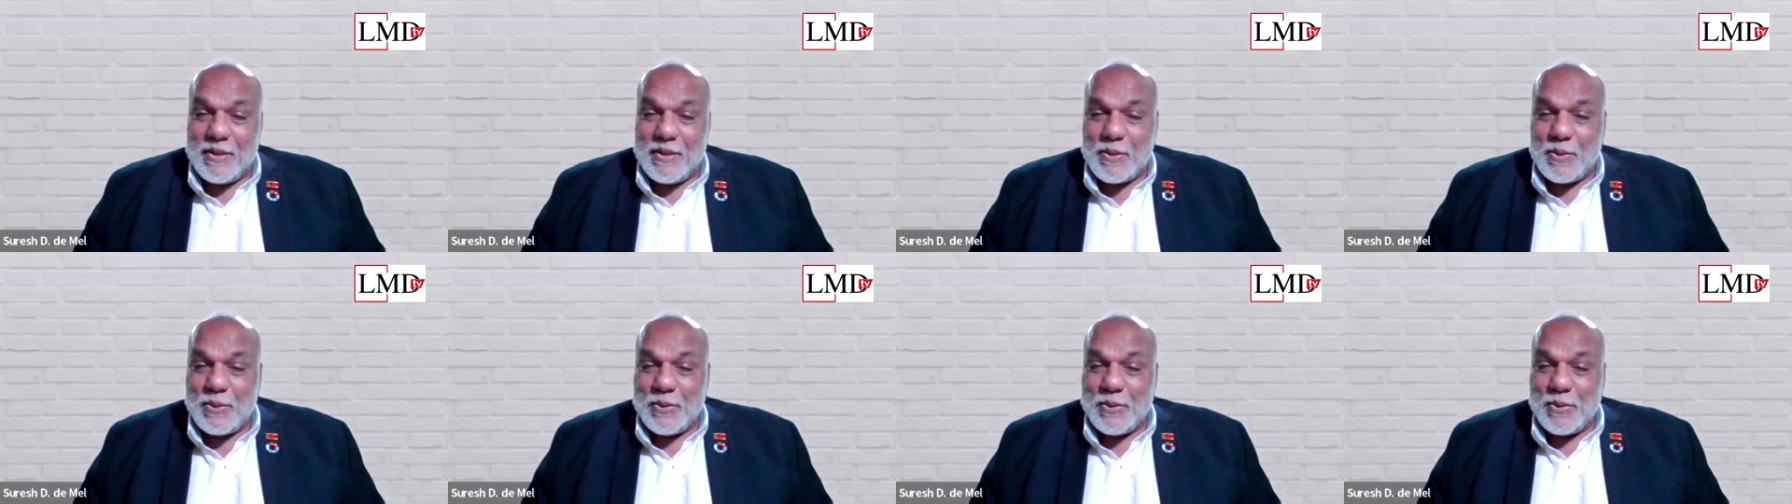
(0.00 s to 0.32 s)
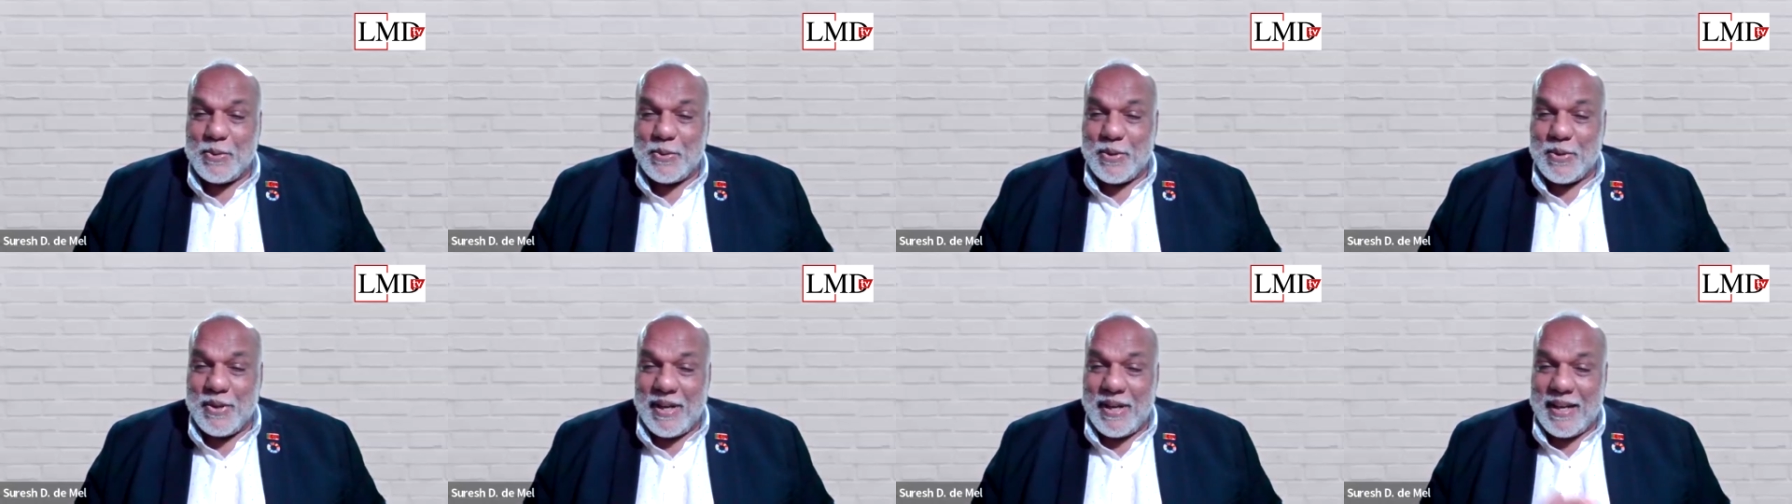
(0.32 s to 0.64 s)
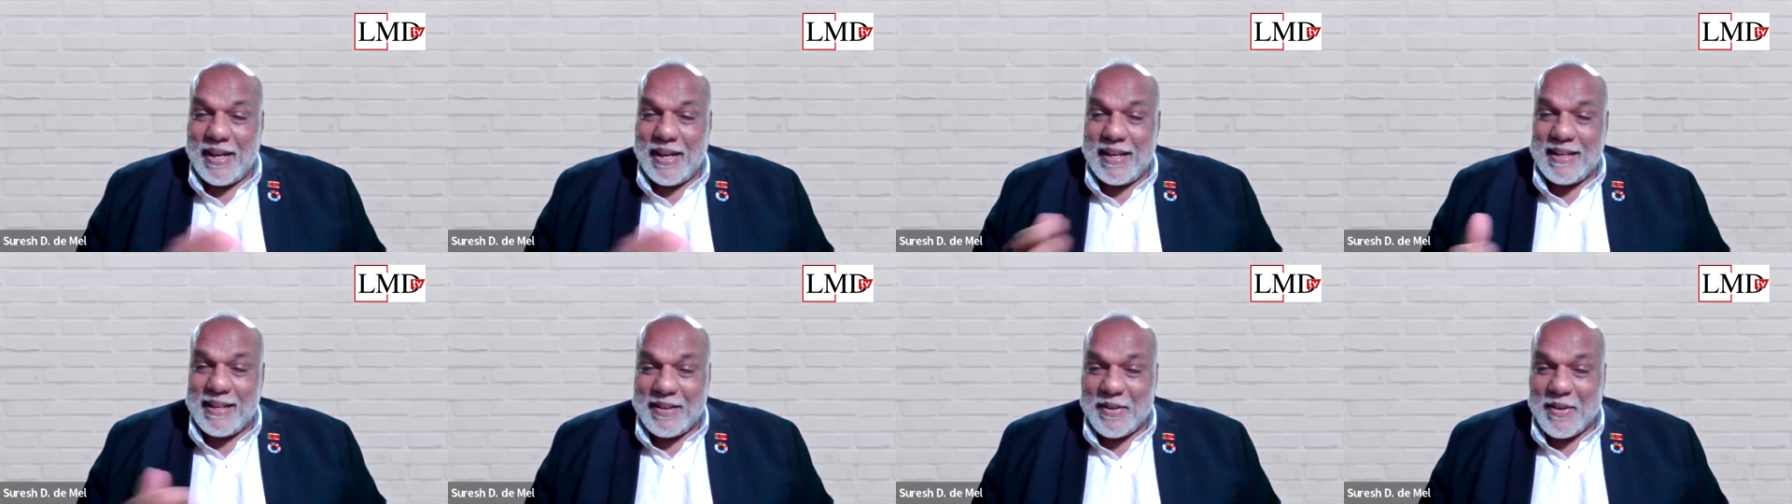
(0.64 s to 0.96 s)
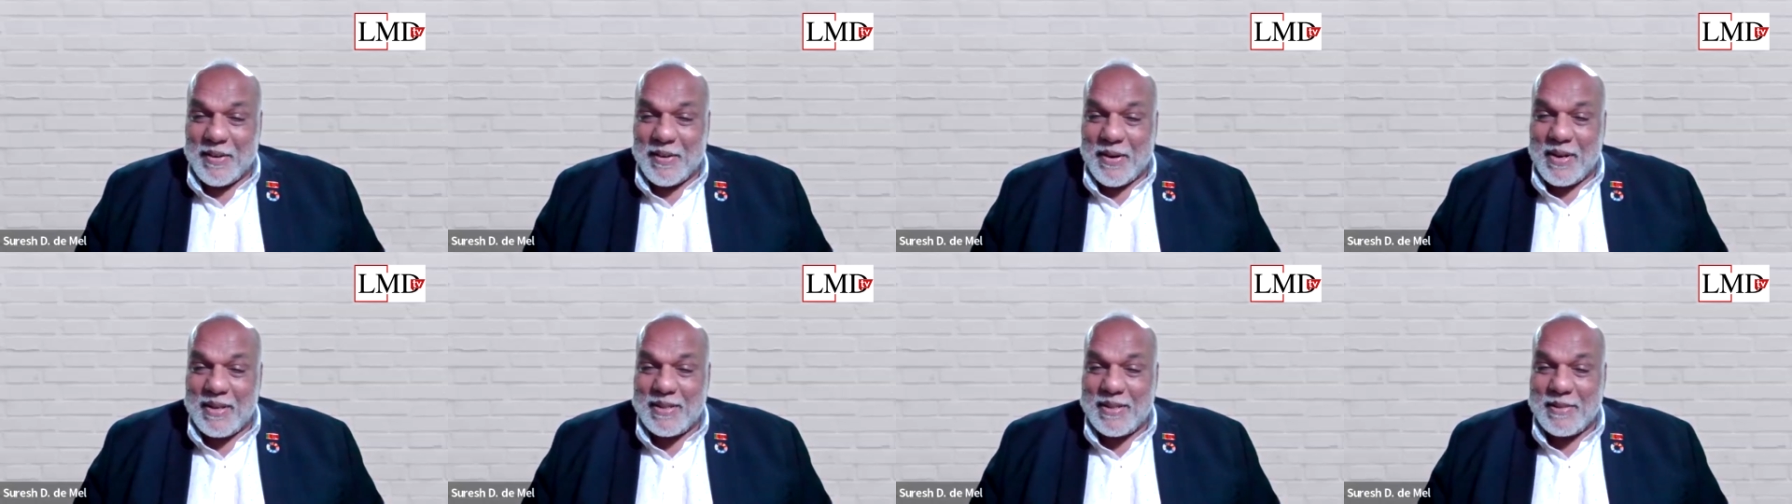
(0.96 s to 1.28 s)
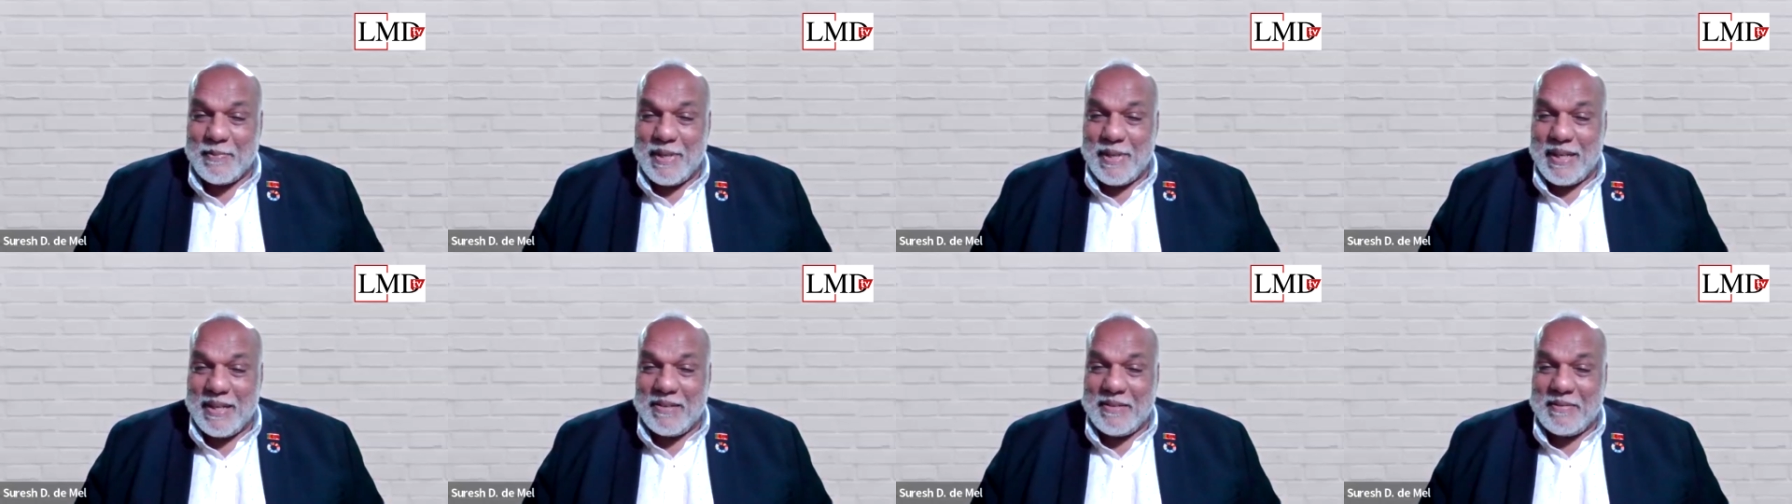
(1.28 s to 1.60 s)
to get
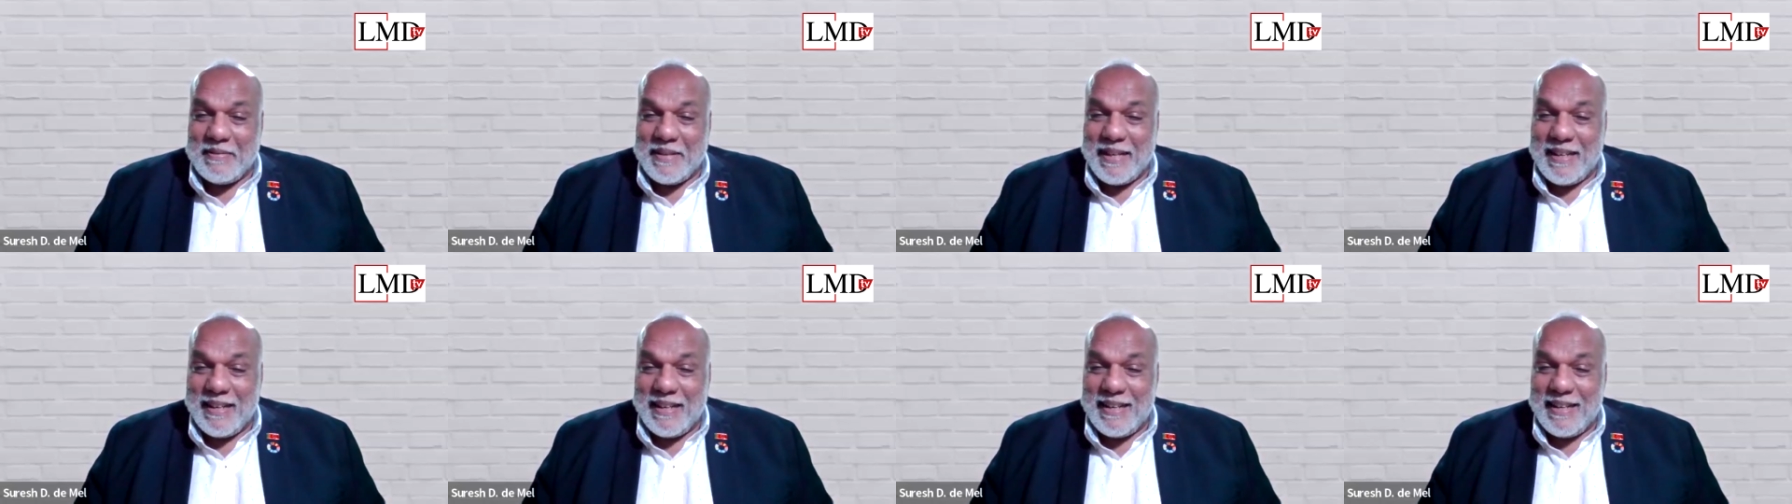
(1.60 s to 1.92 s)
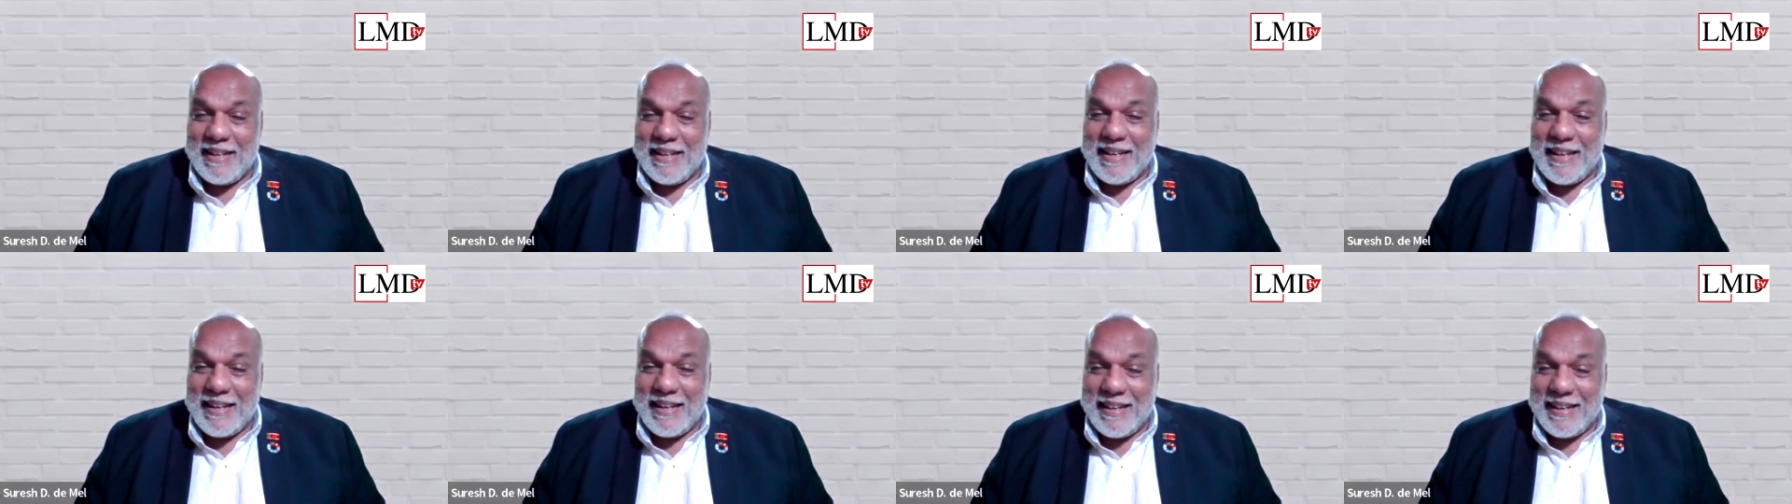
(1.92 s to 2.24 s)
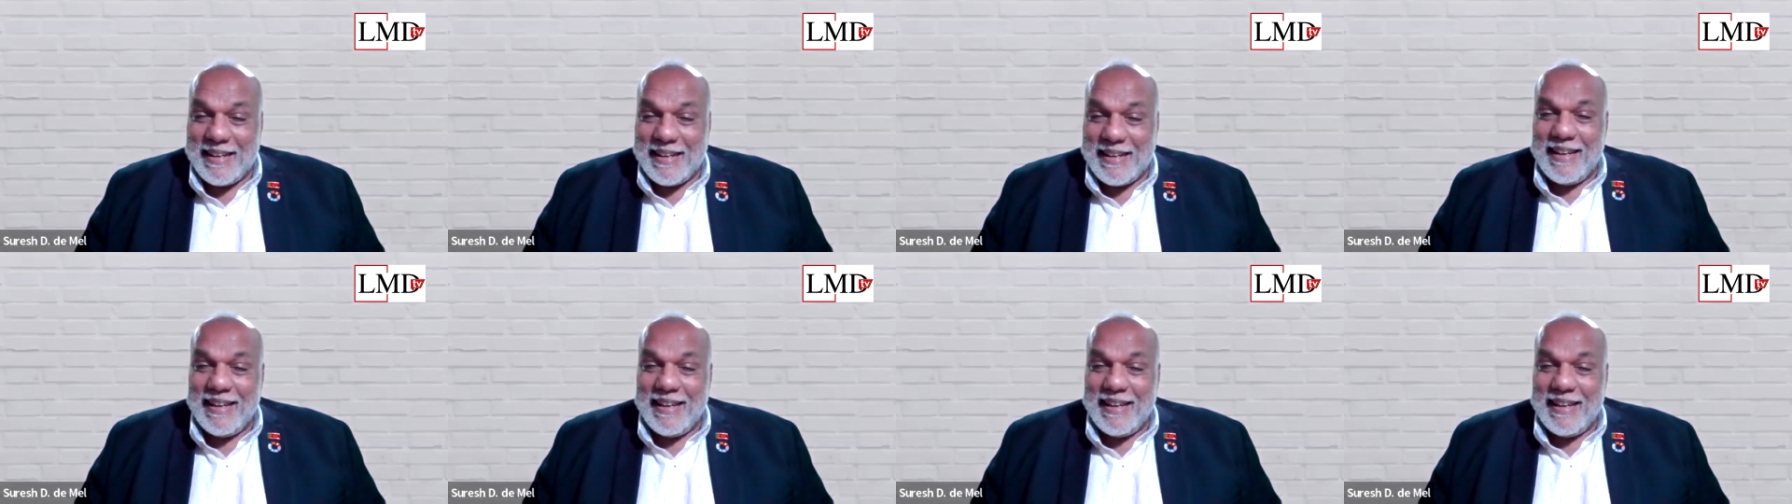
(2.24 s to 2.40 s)
across between